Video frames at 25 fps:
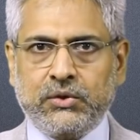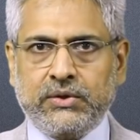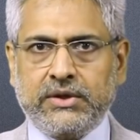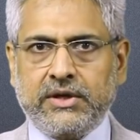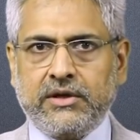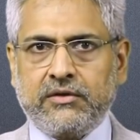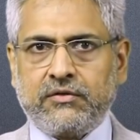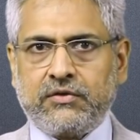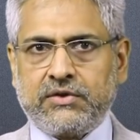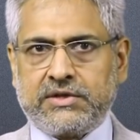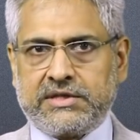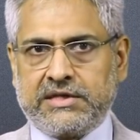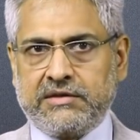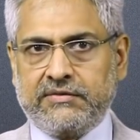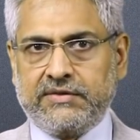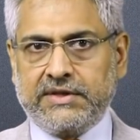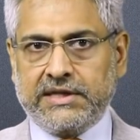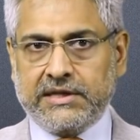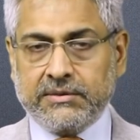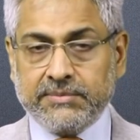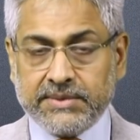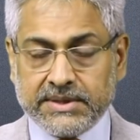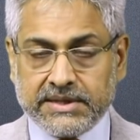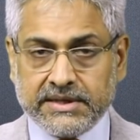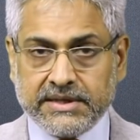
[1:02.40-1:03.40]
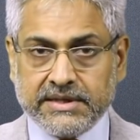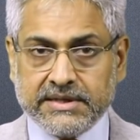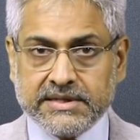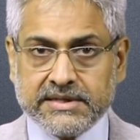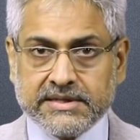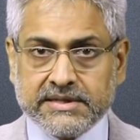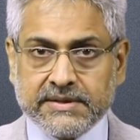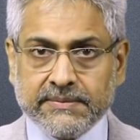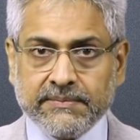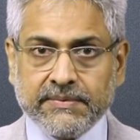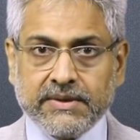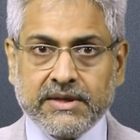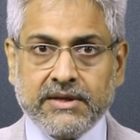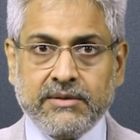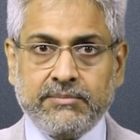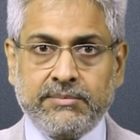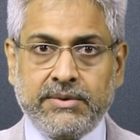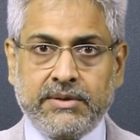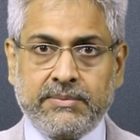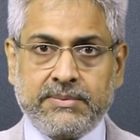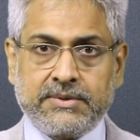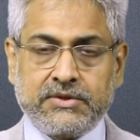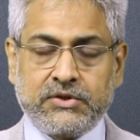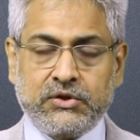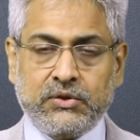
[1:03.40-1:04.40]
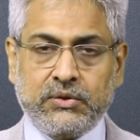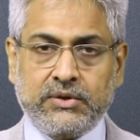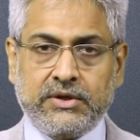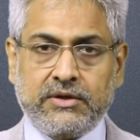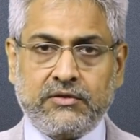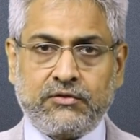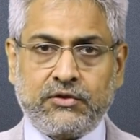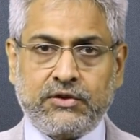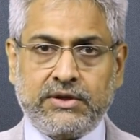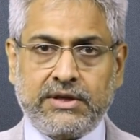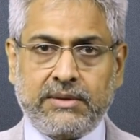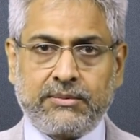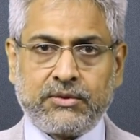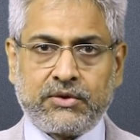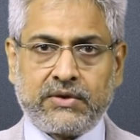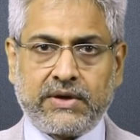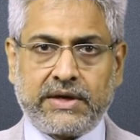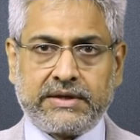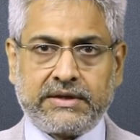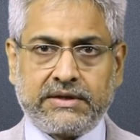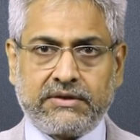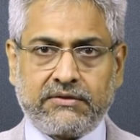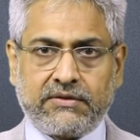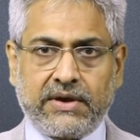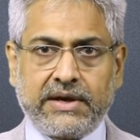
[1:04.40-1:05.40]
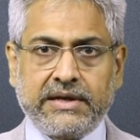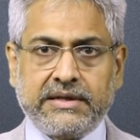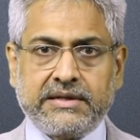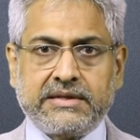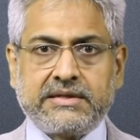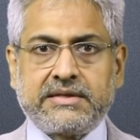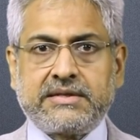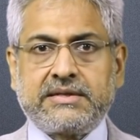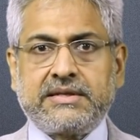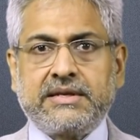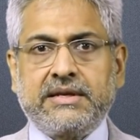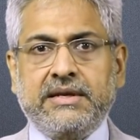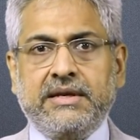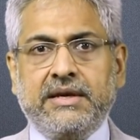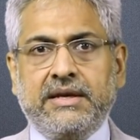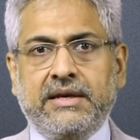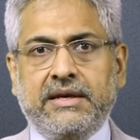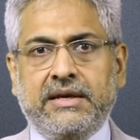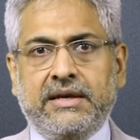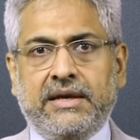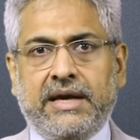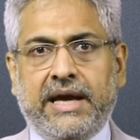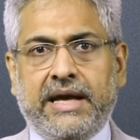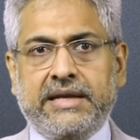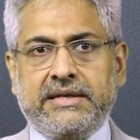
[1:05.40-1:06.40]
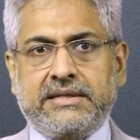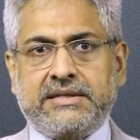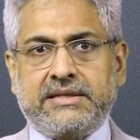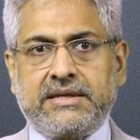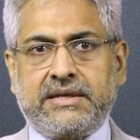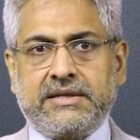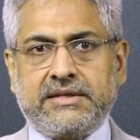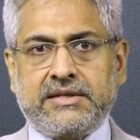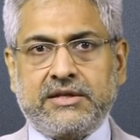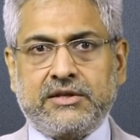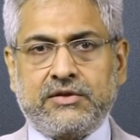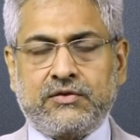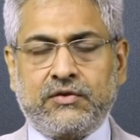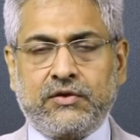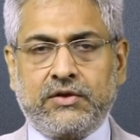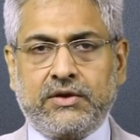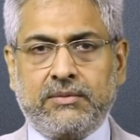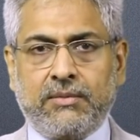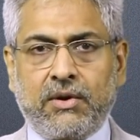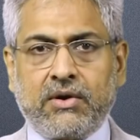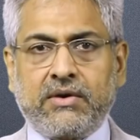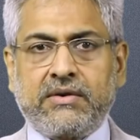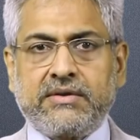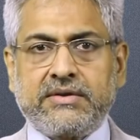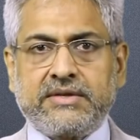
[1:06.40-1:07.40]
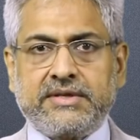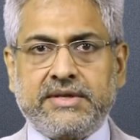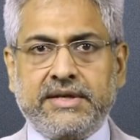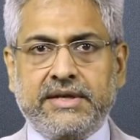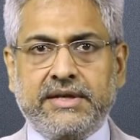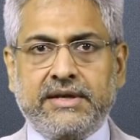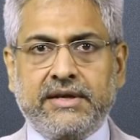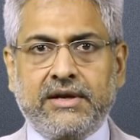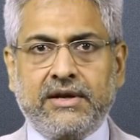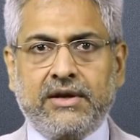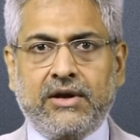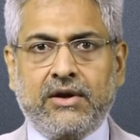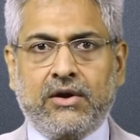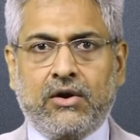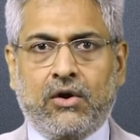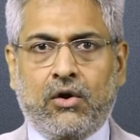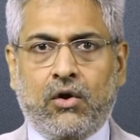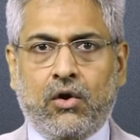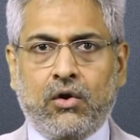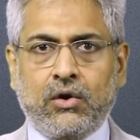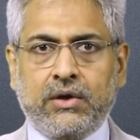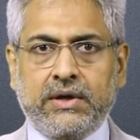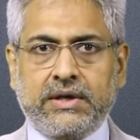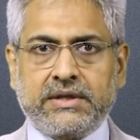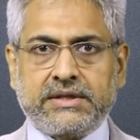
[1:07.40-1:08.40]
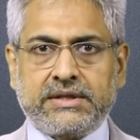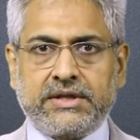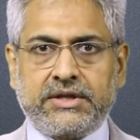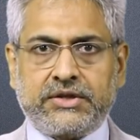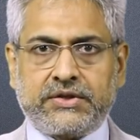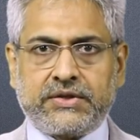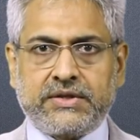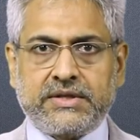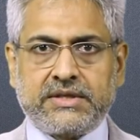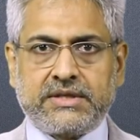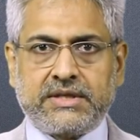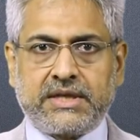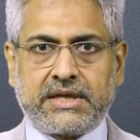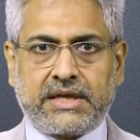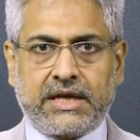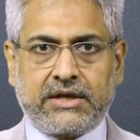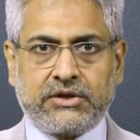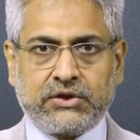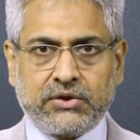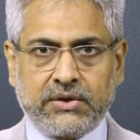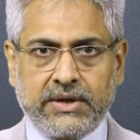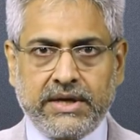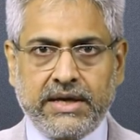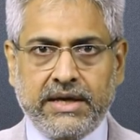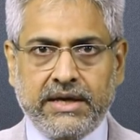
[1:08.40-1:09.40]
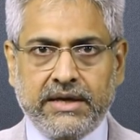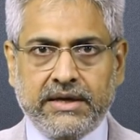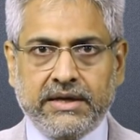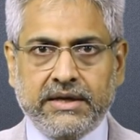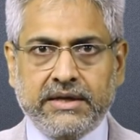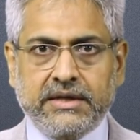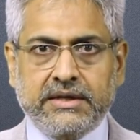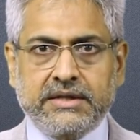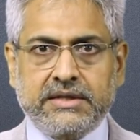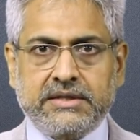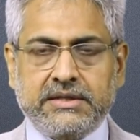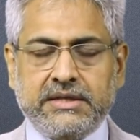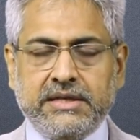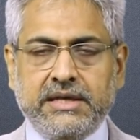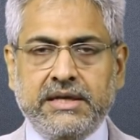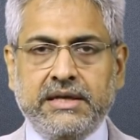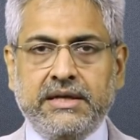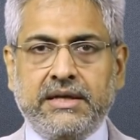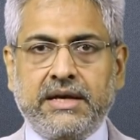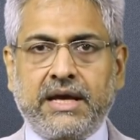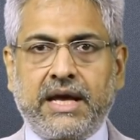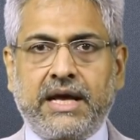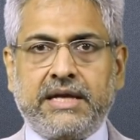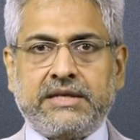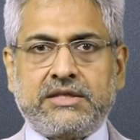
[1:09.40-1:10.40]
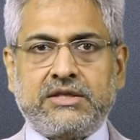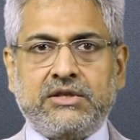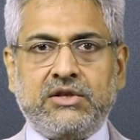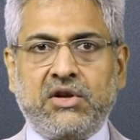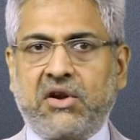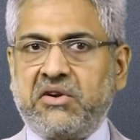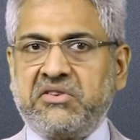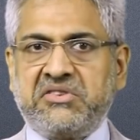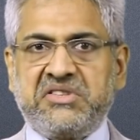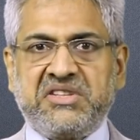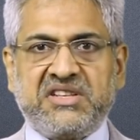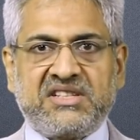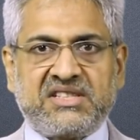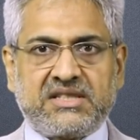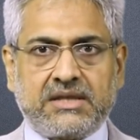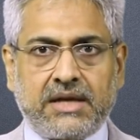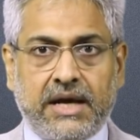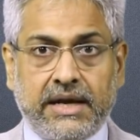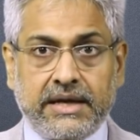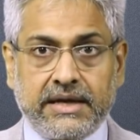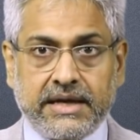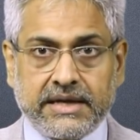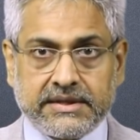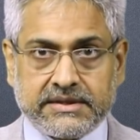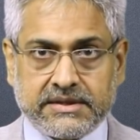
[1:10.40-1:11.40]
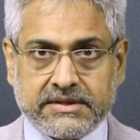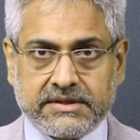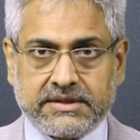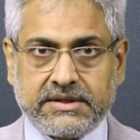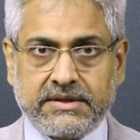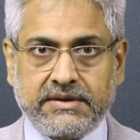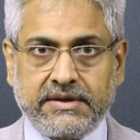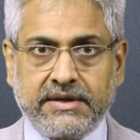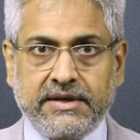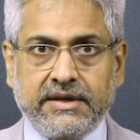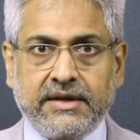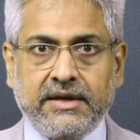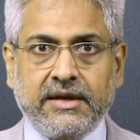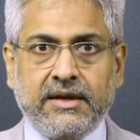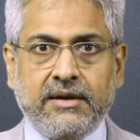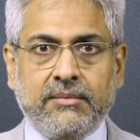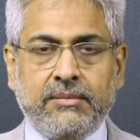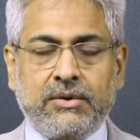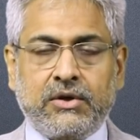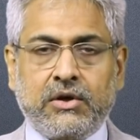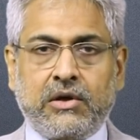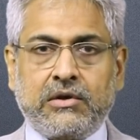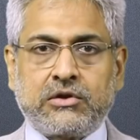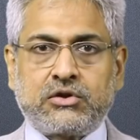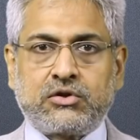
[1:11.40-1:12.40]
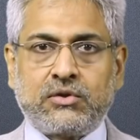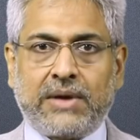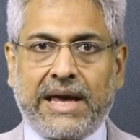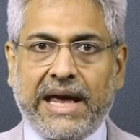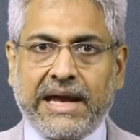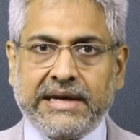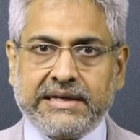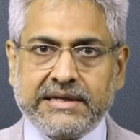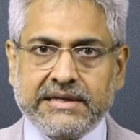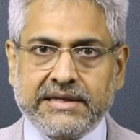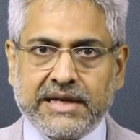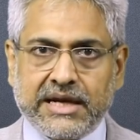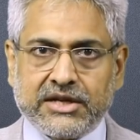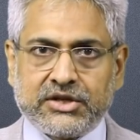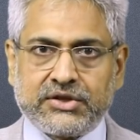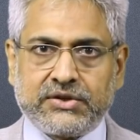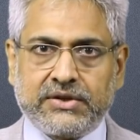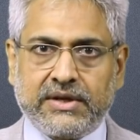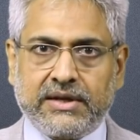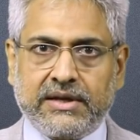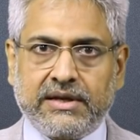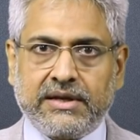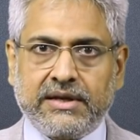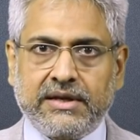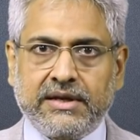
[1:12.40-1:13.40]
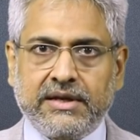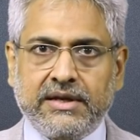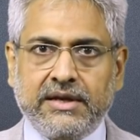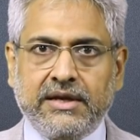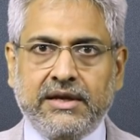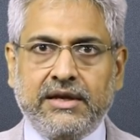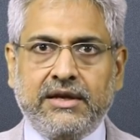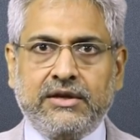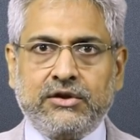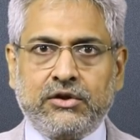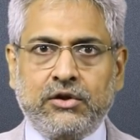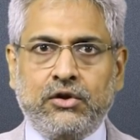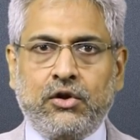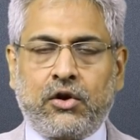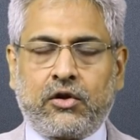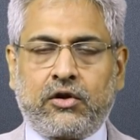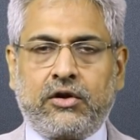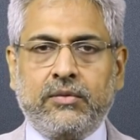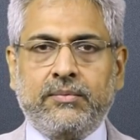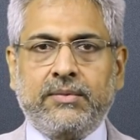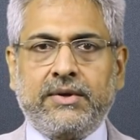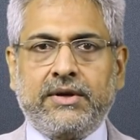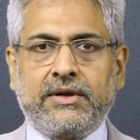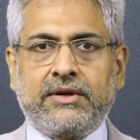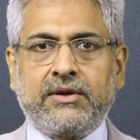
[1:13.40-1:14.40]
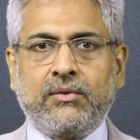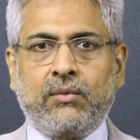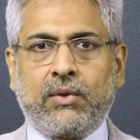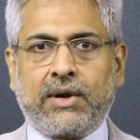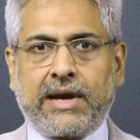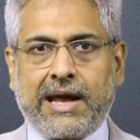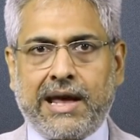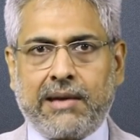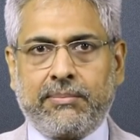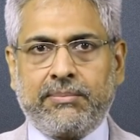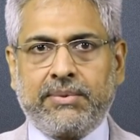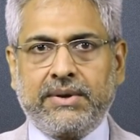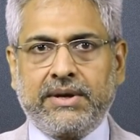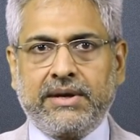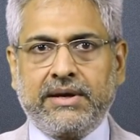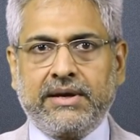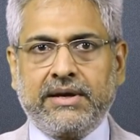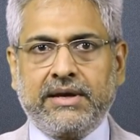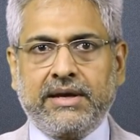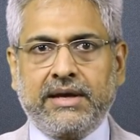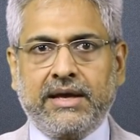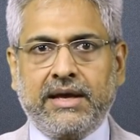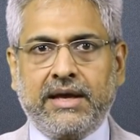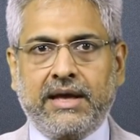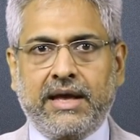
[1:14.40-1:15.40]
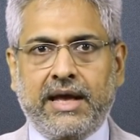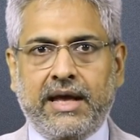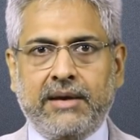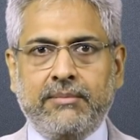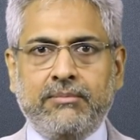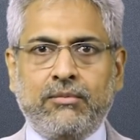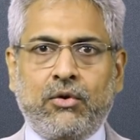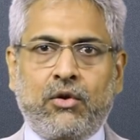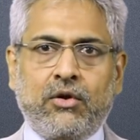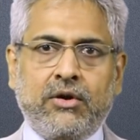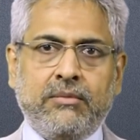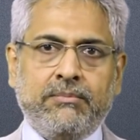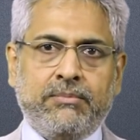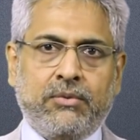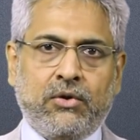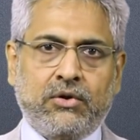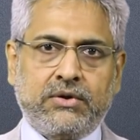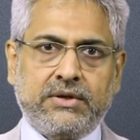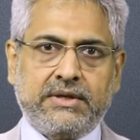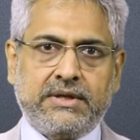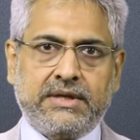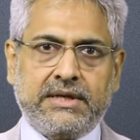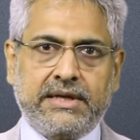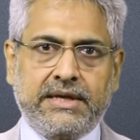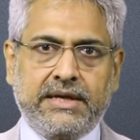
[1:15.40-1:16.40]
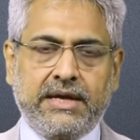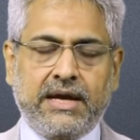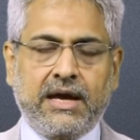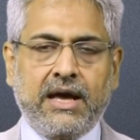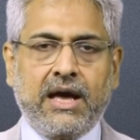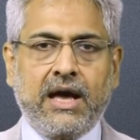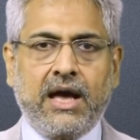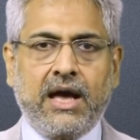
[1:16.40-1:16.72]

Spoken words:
Union for Civil Liberties, People's Union for Democratic Rights, and Citizens for Democracy, organizations that are today seen as not just unnecessary but also anti-national, to document what happened and, more importantly,